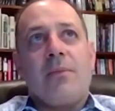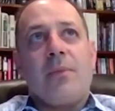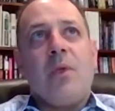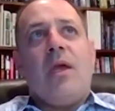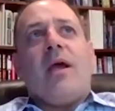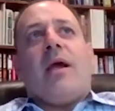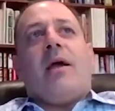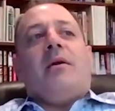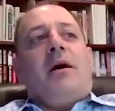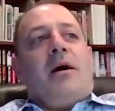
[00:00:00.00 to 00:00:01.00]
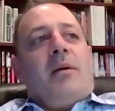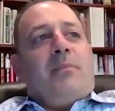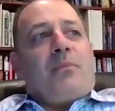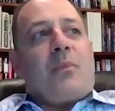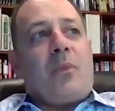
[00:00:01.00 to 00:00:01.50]
Yeah,
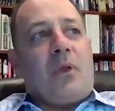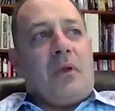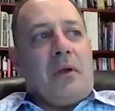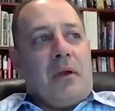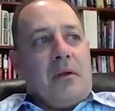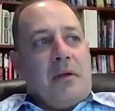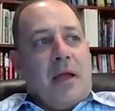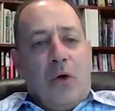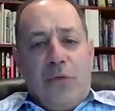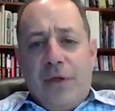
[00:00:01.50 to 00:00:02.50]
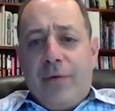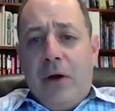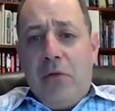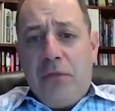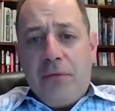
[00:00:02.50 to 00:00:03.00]
healthy
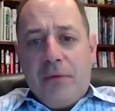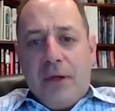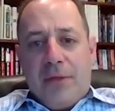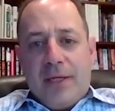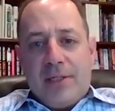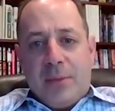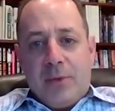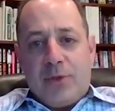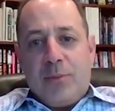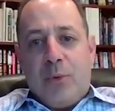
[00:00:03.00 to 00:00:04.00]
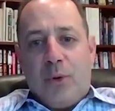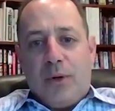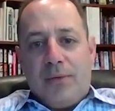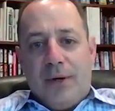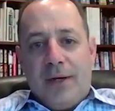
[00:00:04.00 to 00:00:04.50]
growth, I think, is the most
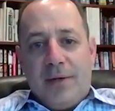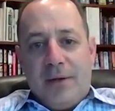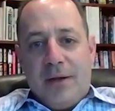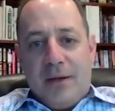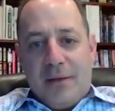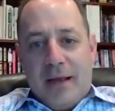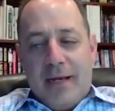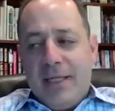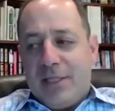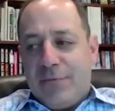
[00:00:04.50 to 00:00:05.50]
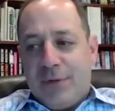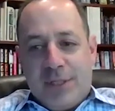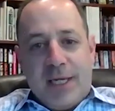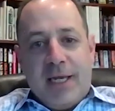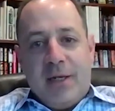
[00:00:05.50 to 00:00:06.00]
important, right? Any
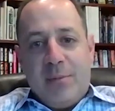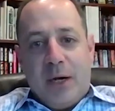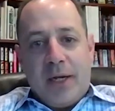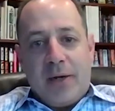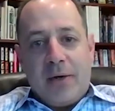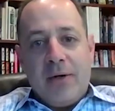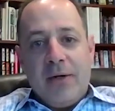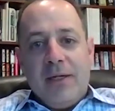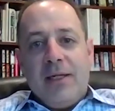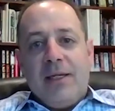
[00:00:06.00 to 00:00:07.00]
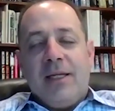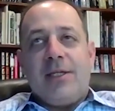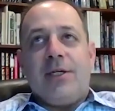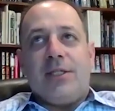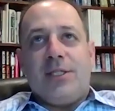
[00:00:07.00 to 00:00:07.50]
sophisticated buyer is
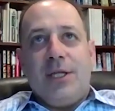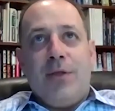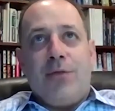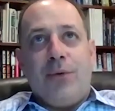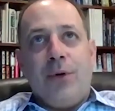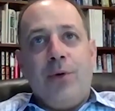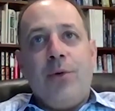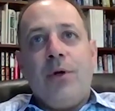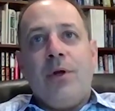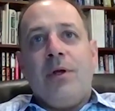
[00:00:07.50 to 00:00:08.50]
going to see through,